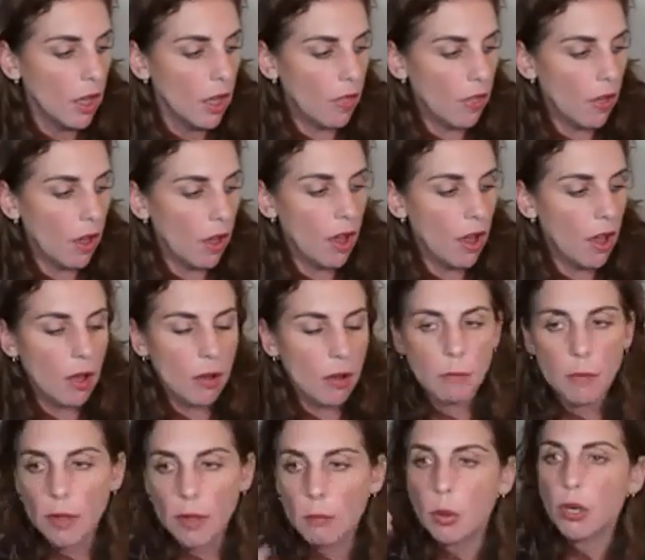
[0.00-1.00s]

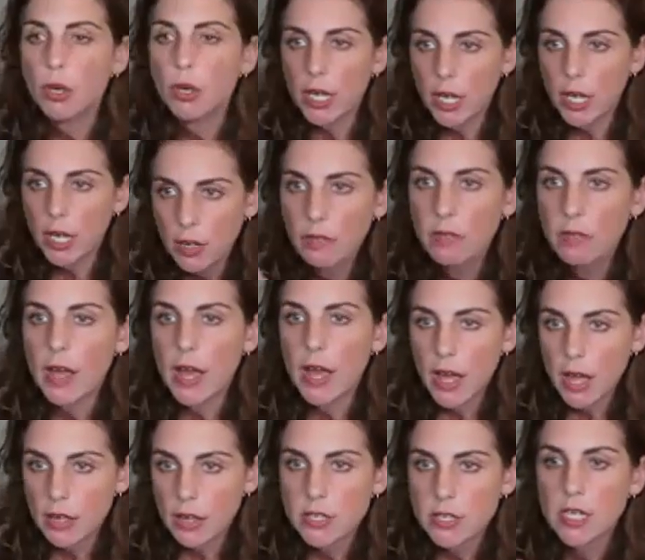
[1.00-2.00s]
and put in that
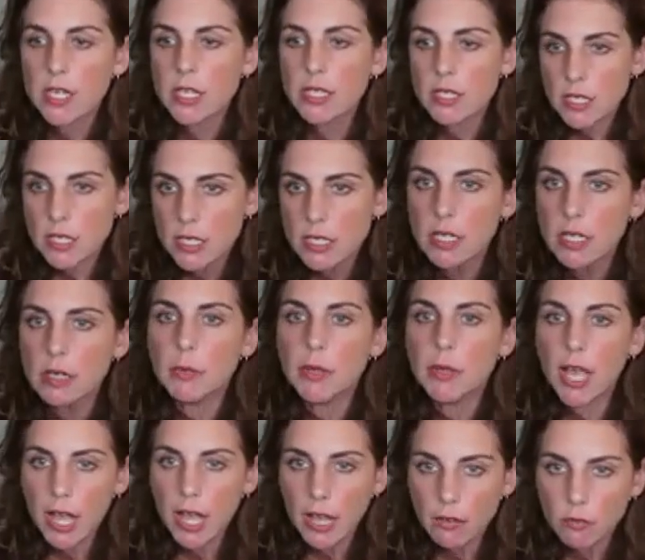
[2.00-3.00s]
consistent
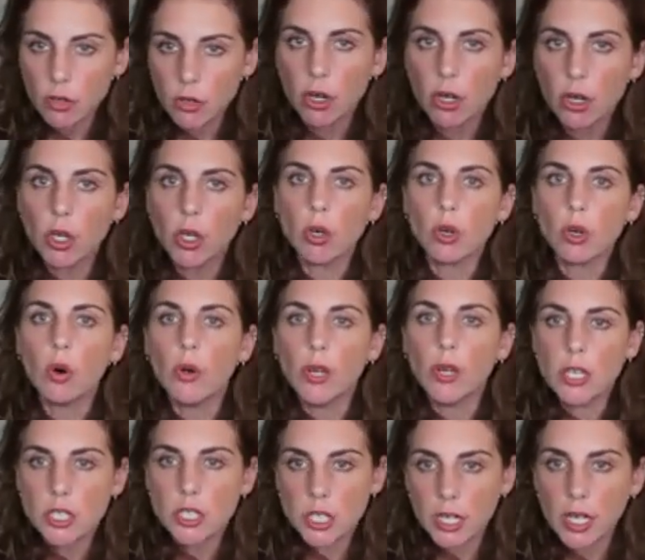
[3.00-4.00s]
behavior, you're
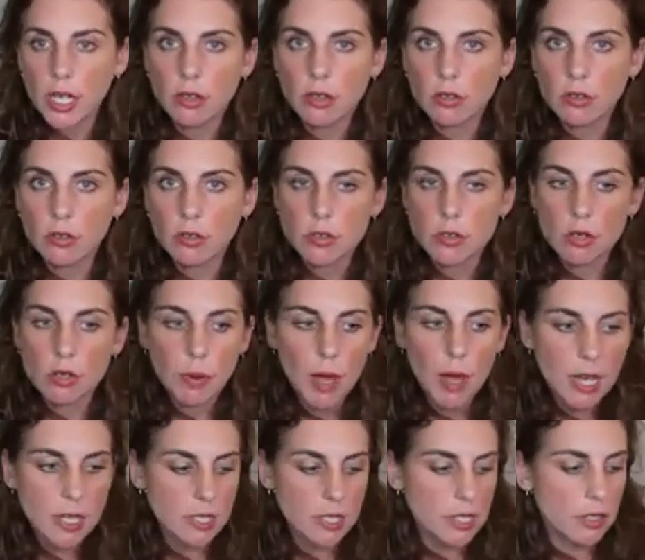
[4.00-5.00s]
going to get those
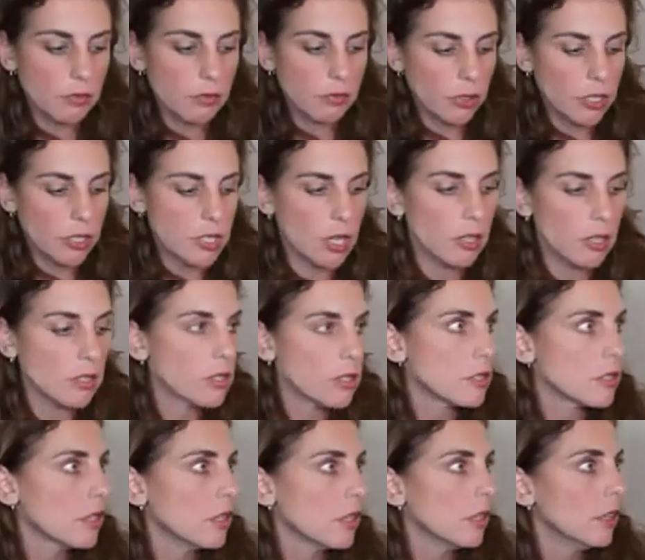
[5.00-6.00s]
positive
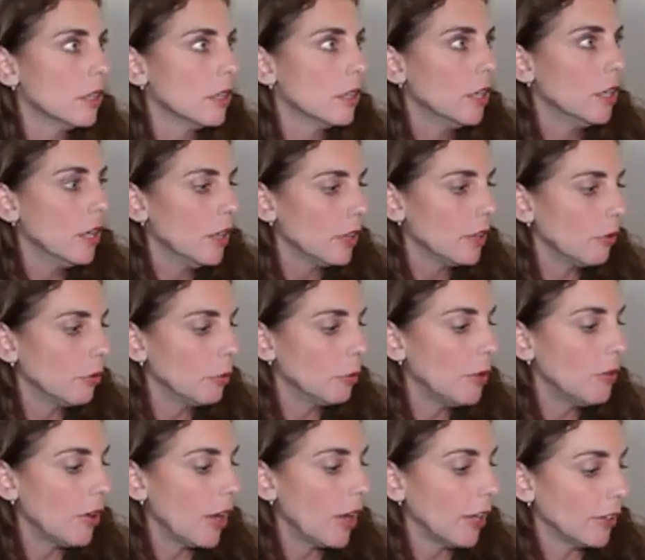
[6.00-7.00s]
results. That would be
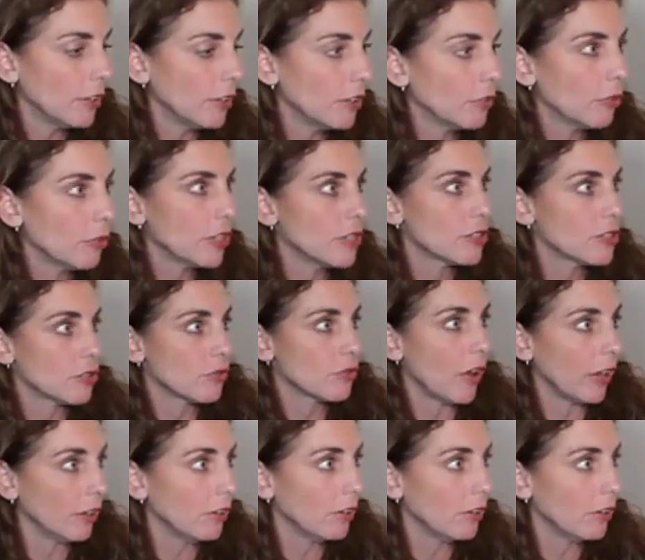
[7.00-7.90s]
fine. The freezer's fine.